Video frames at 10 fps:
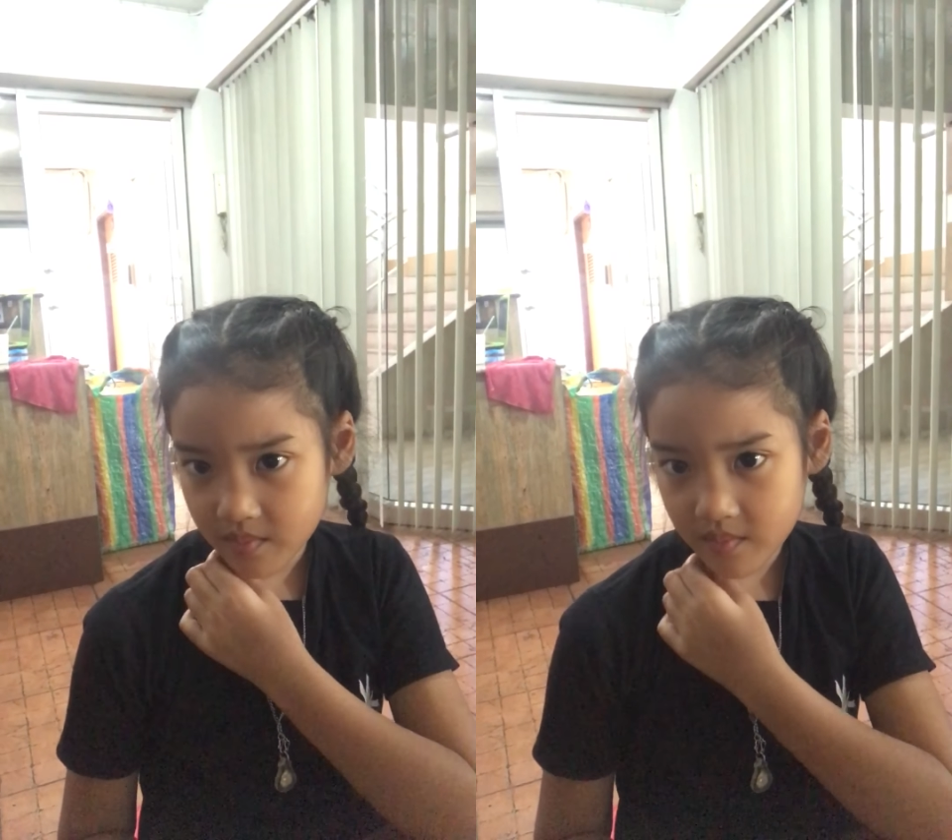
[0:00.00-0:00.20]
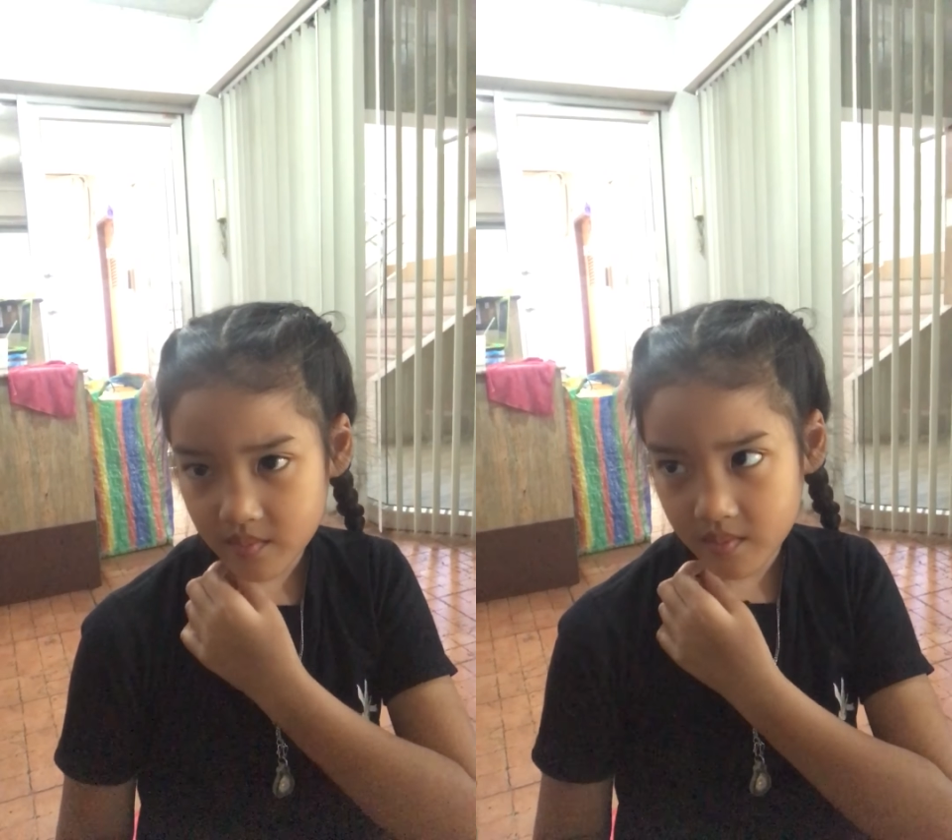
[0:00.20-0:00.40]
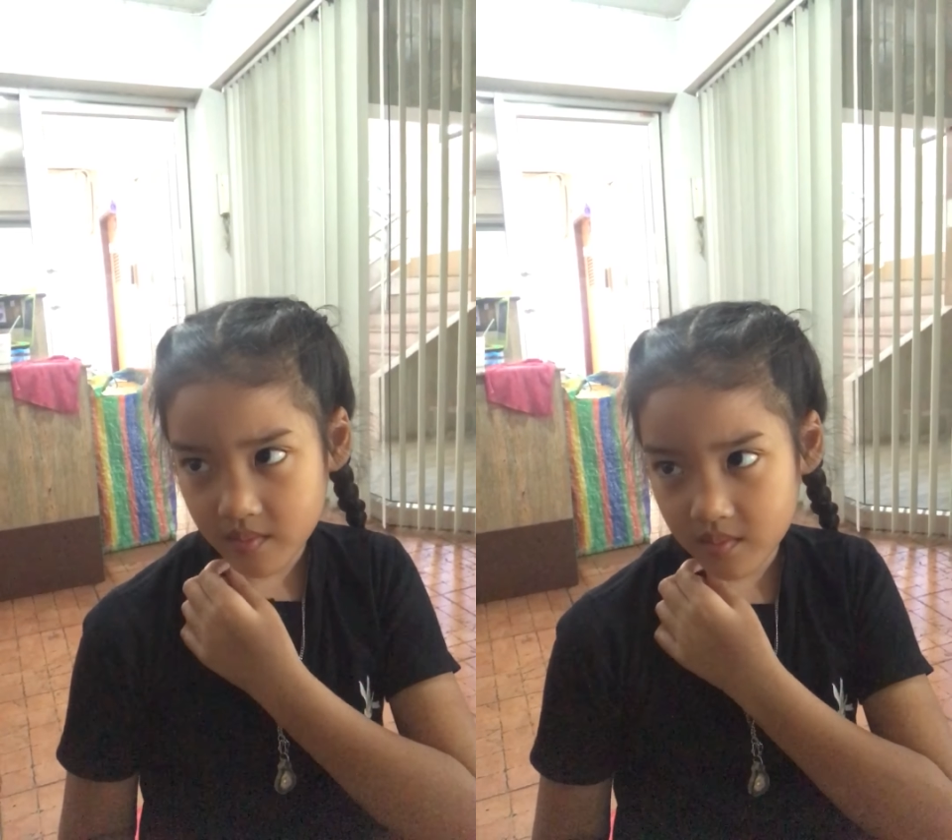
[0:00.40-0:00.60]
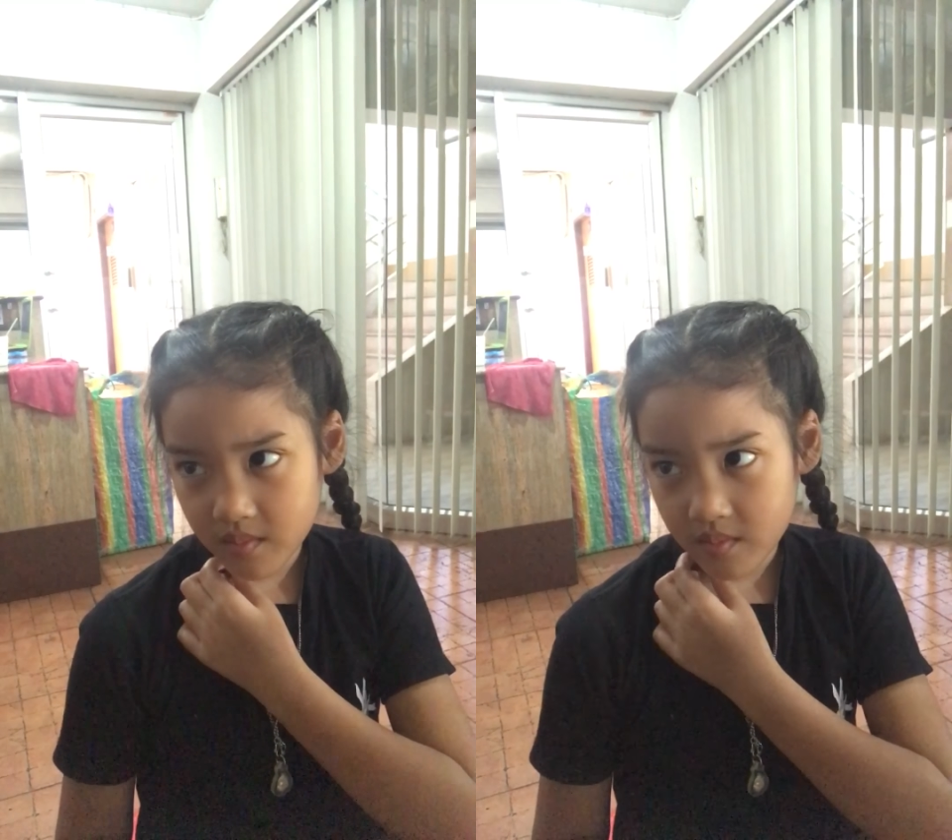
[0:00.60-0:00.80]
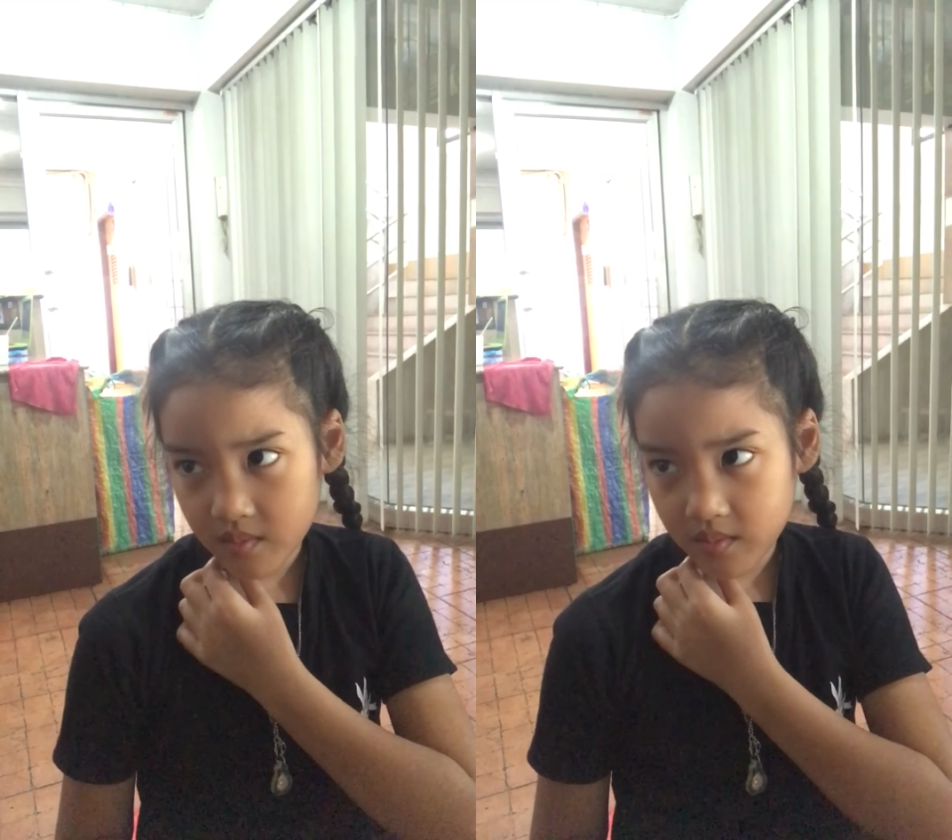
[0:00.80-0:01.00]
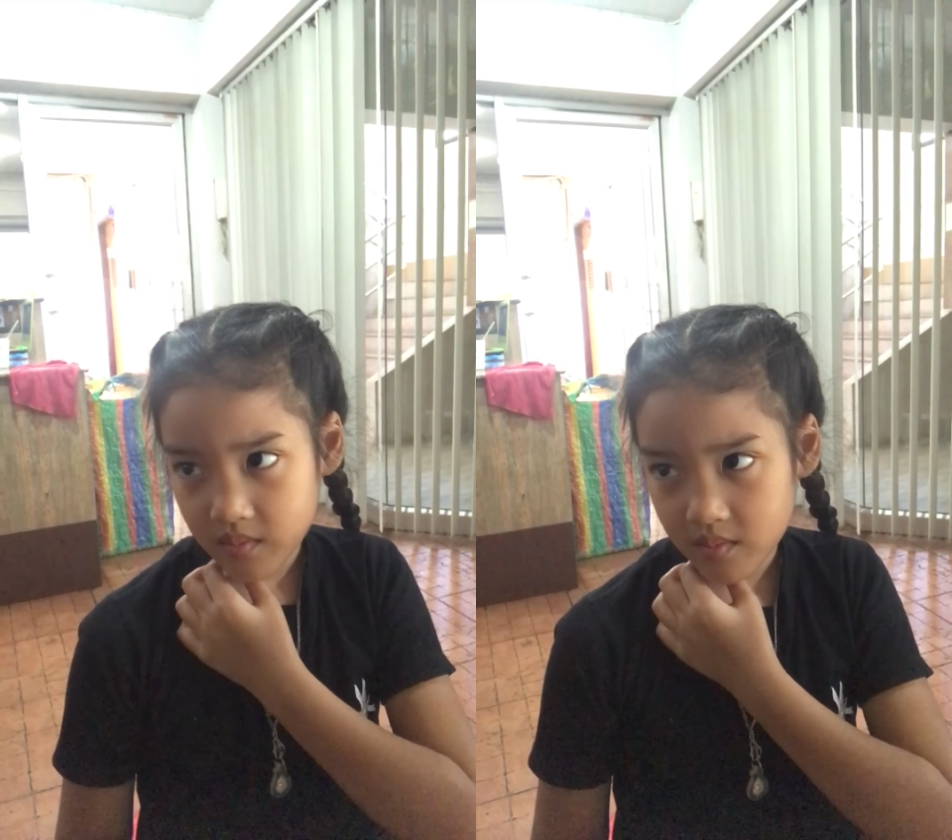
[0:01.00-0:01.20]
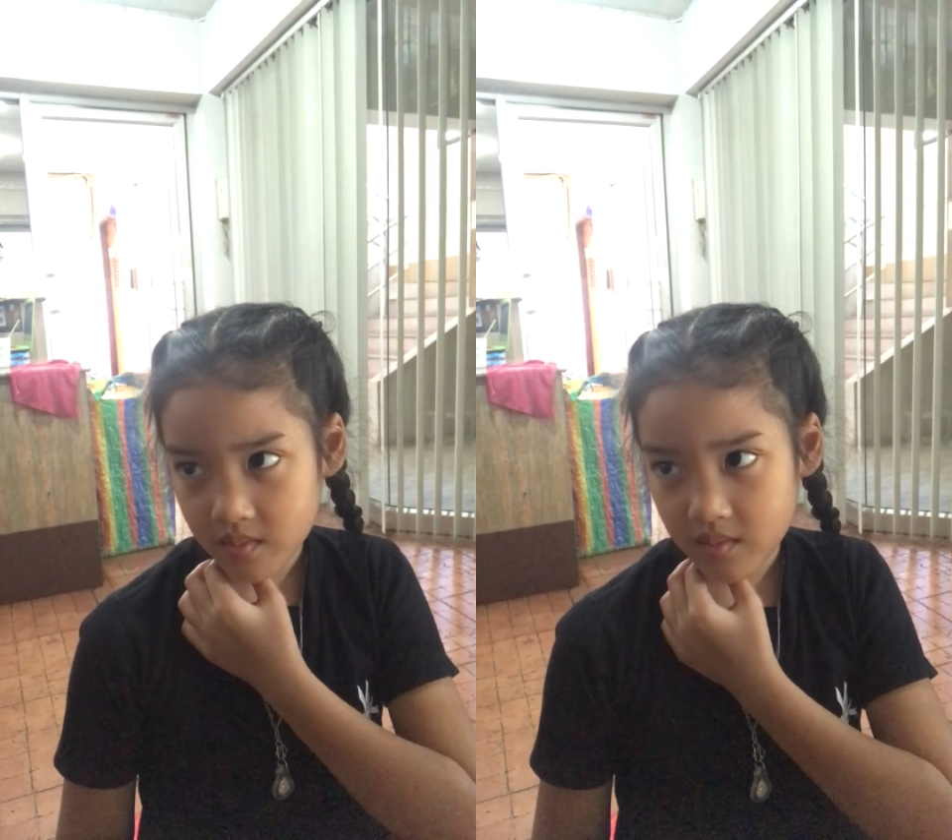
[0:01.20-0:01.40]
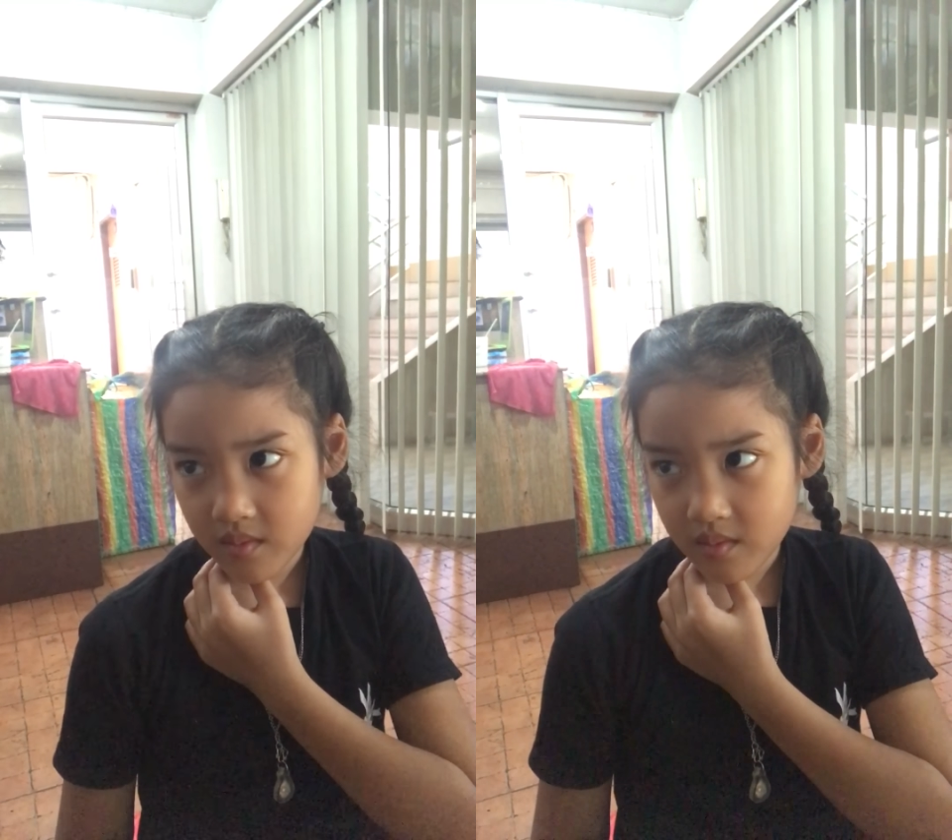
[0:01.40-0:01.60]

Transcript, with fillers: Kun Chu Alai.